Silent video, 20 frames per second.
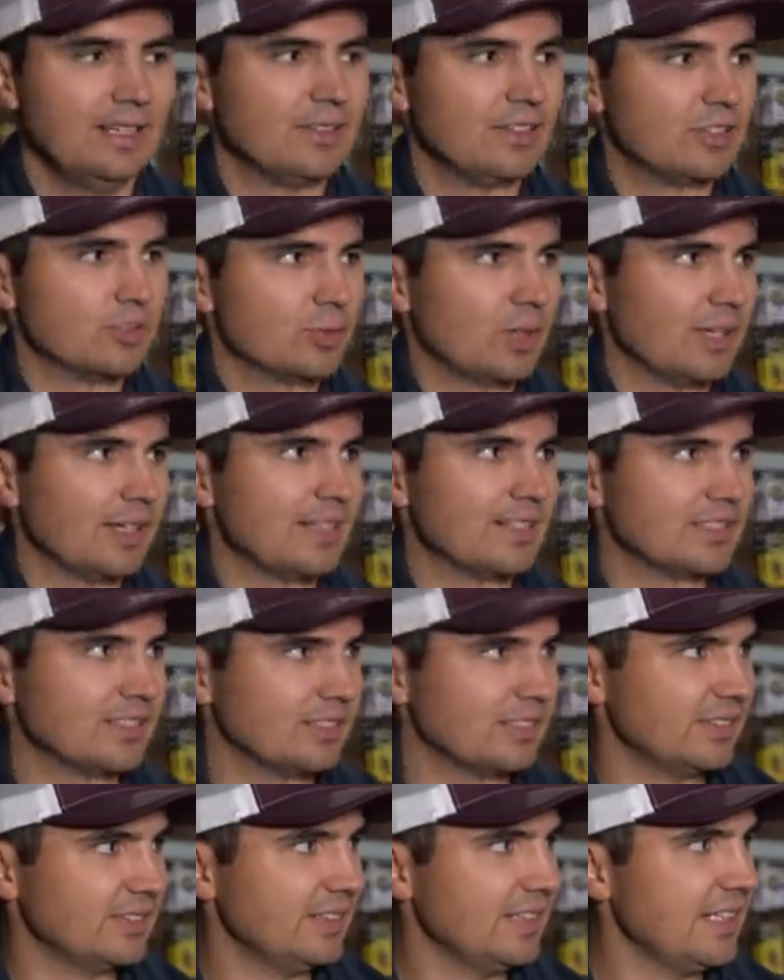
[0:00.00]
This rod has a
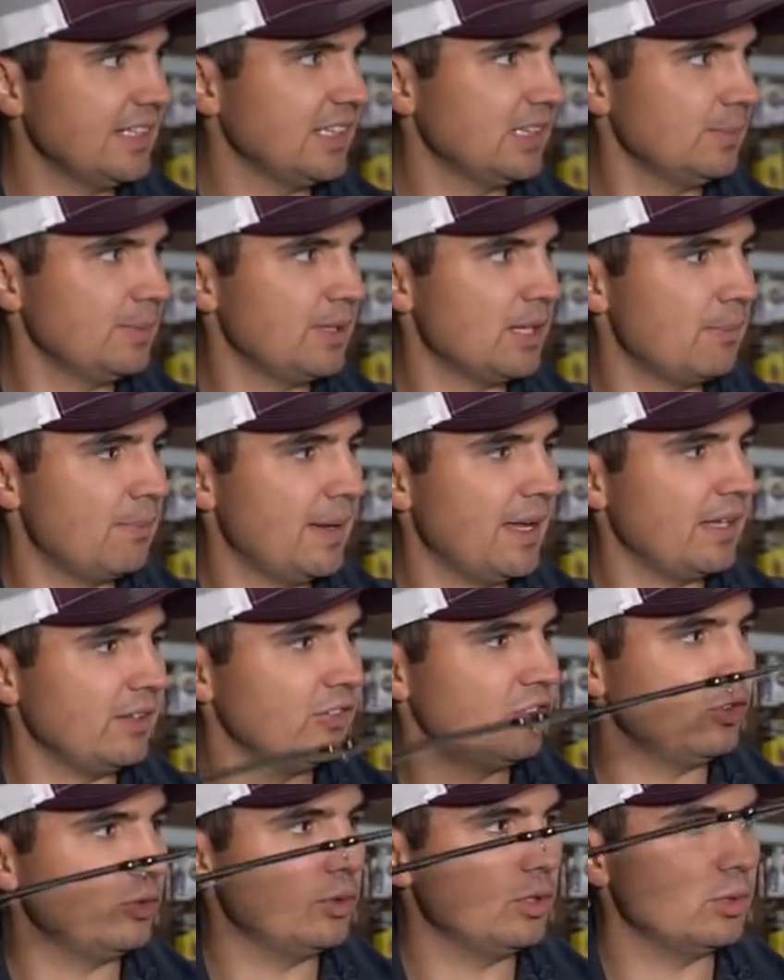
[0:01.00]
little bit of
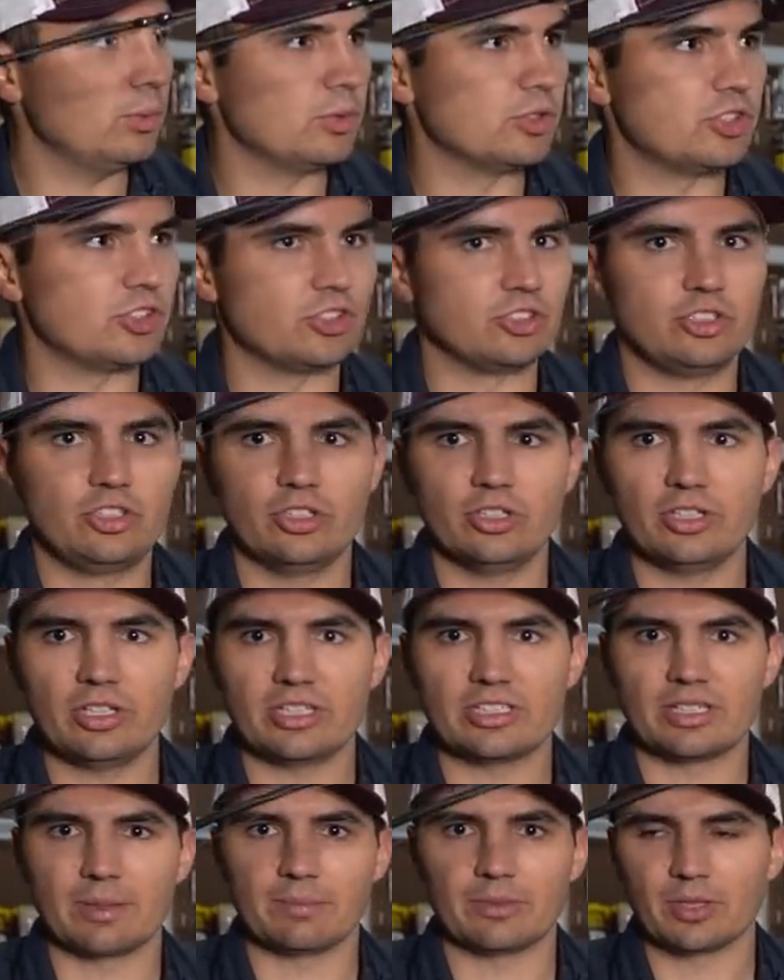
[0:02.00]
bend to it, which is good
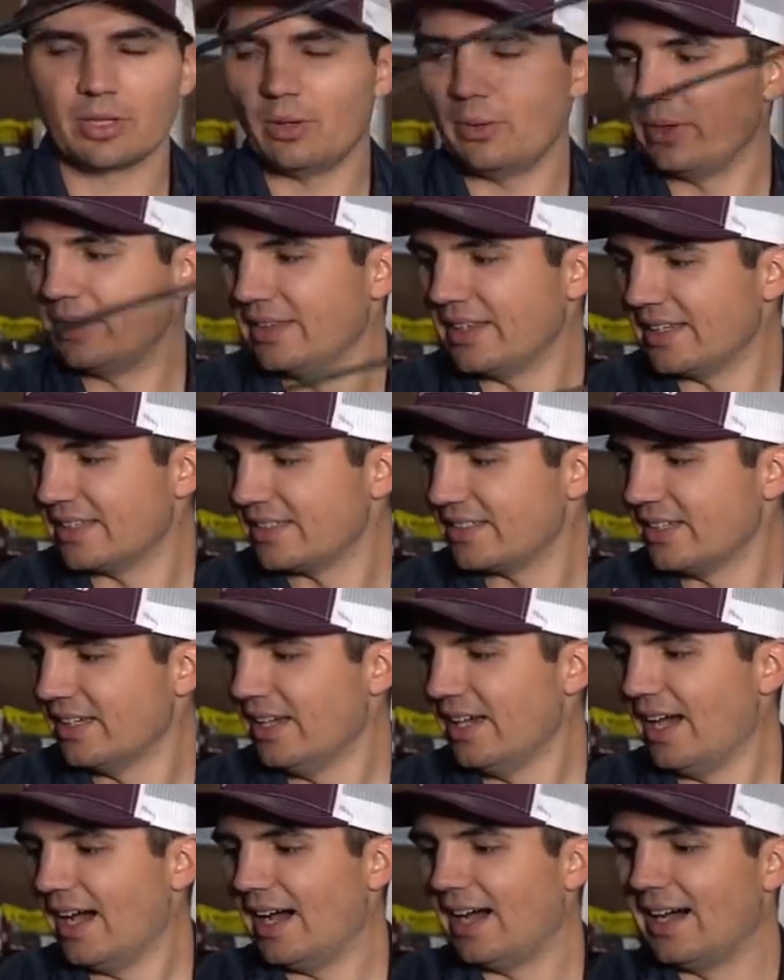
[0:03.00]
because I'm throwing this
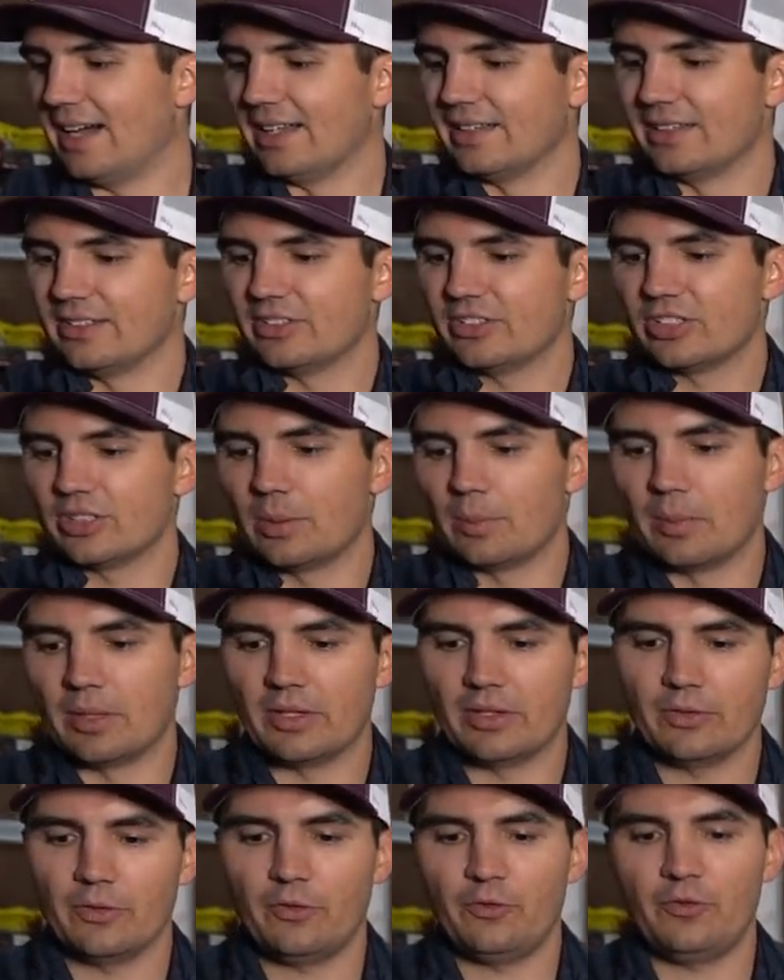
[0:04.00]
on some
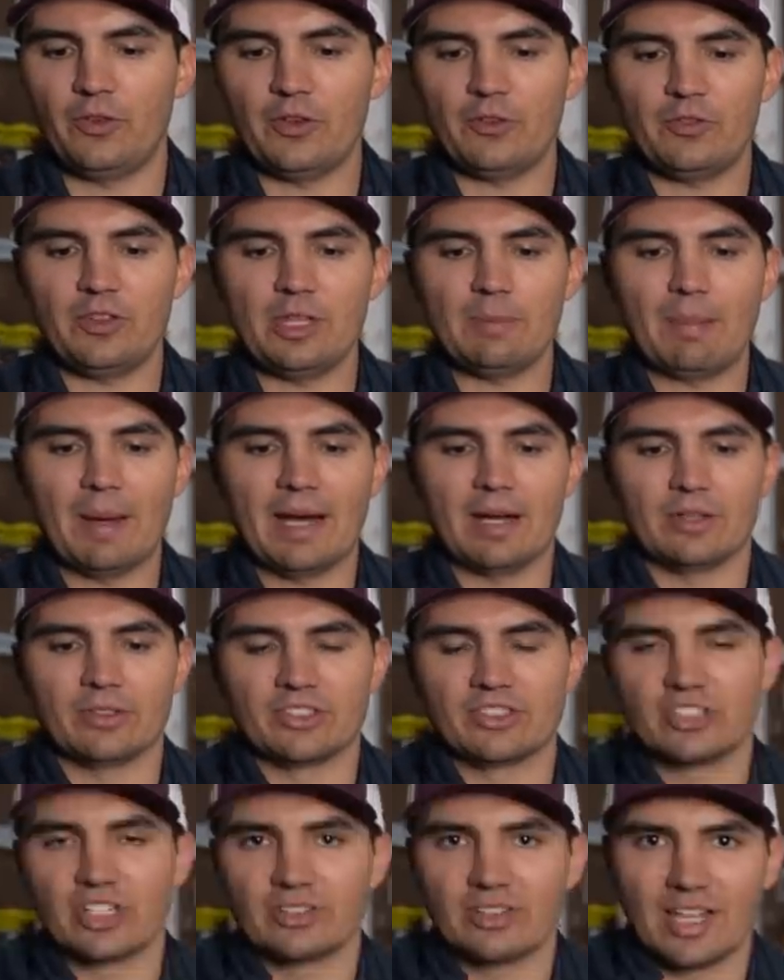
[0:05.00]
50
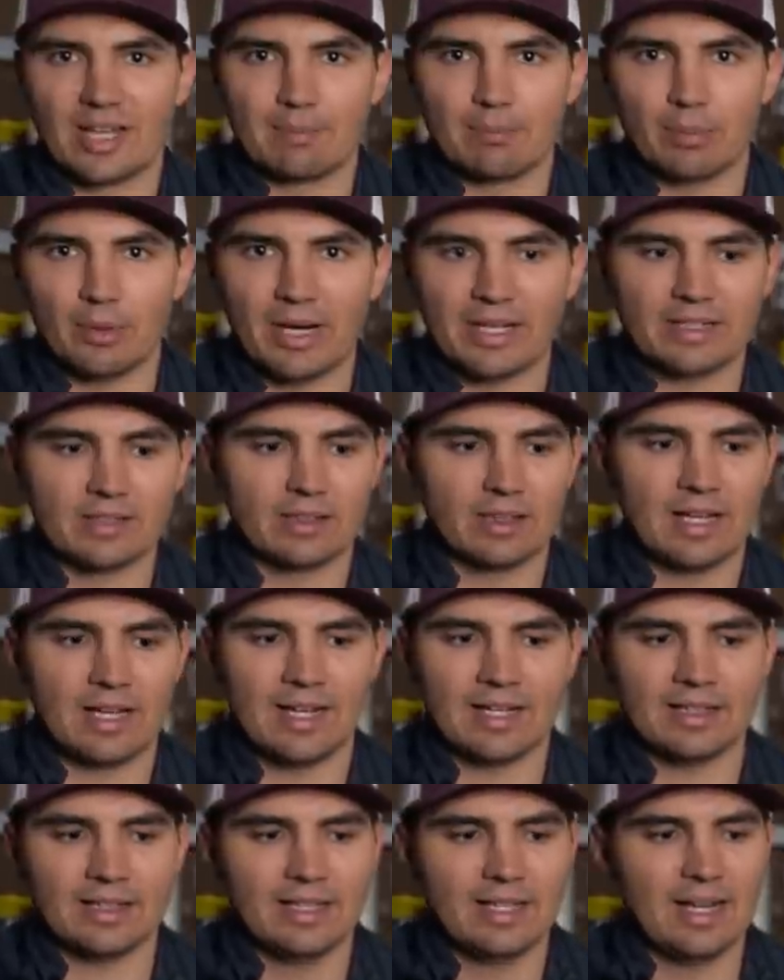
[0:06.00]
pound Sunline braided
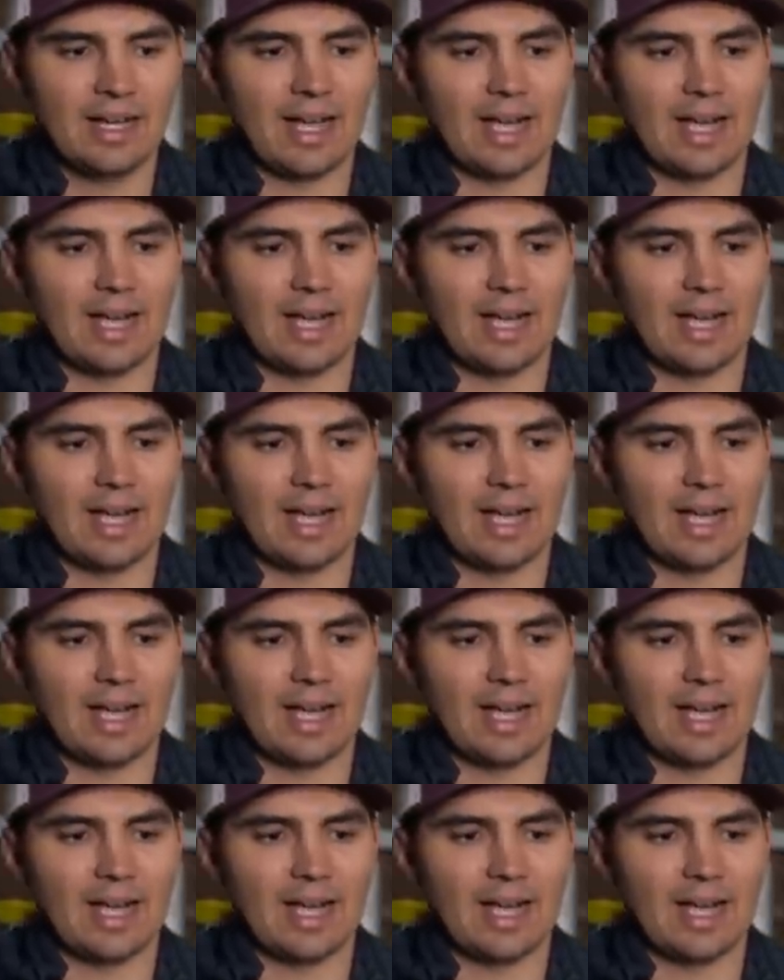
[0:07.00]
line.